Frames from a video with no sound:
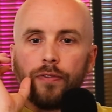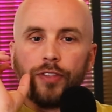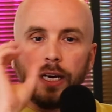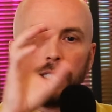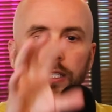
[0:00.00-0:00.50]

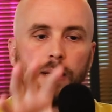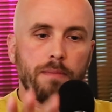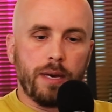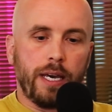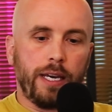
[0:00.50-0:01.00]
They sent
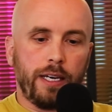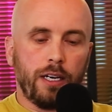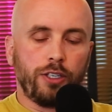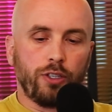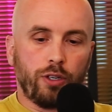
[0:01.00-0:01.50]
me
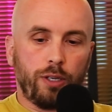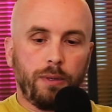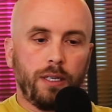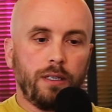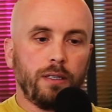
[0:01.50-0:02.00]
a
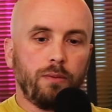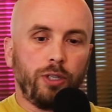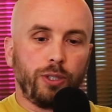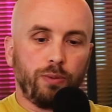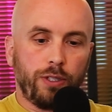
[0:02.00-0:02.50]
document,
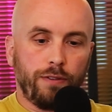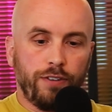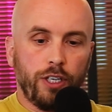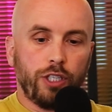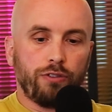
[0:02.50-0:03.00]
which was the
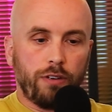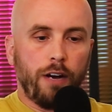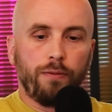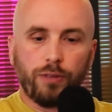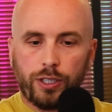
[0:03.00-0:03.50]
first
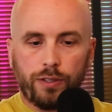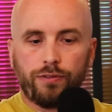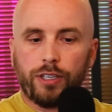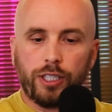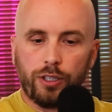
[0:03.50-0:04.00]
draft, which is
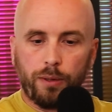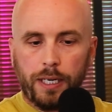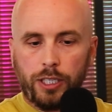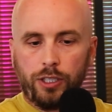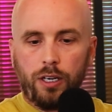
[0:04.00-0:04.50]
300 odd
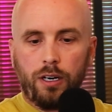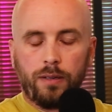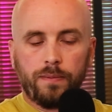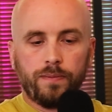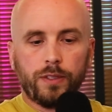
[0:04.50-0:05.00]
pages
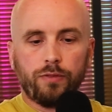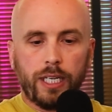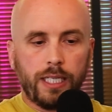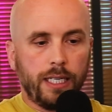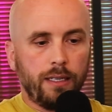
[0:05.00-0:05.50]
long.
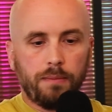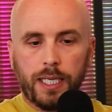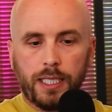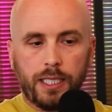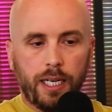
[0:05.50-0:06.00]
Read it,
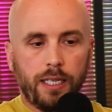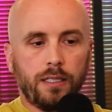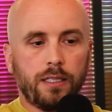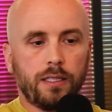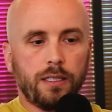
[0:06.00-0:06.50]
made
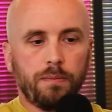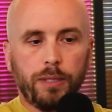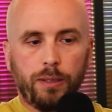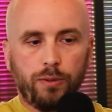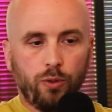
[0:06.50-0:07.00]
sense,
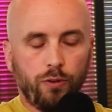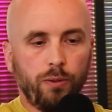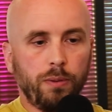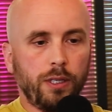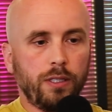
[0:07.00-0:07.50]
but it was
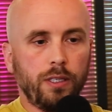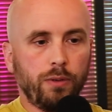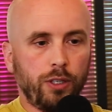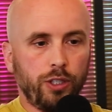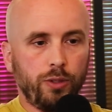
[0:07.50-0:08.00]
awful because no
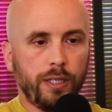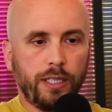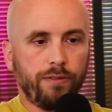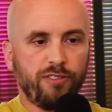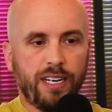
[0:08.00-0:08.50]
one could use
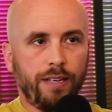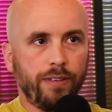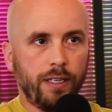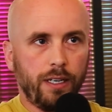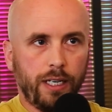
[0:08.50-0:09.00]
data for
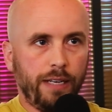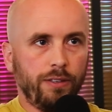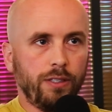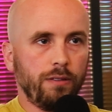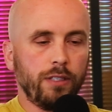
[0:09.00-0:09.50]
anything.
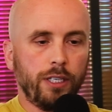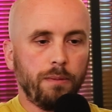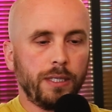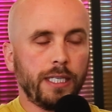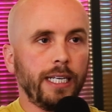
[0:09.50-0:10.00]
Even
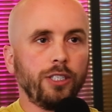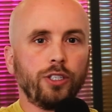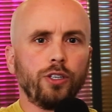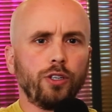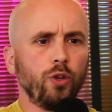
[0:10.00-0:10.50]
Mercedes
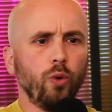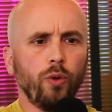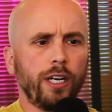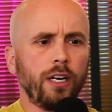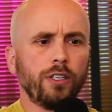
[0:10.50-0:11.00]
couldn't call
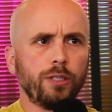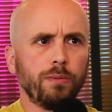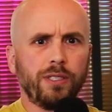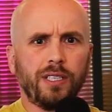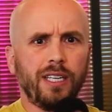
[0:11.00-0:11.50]
their
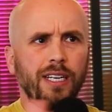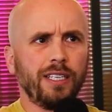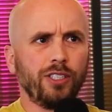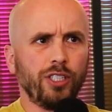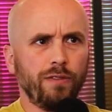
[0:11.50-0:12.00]
customers, say they
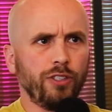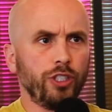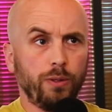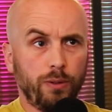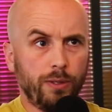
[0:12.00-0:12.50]
had a service
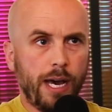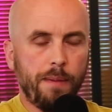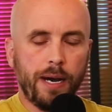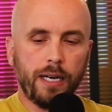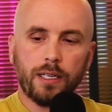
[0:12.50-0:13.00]
due. It was that
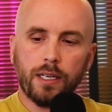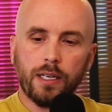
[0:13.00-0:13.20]
bad.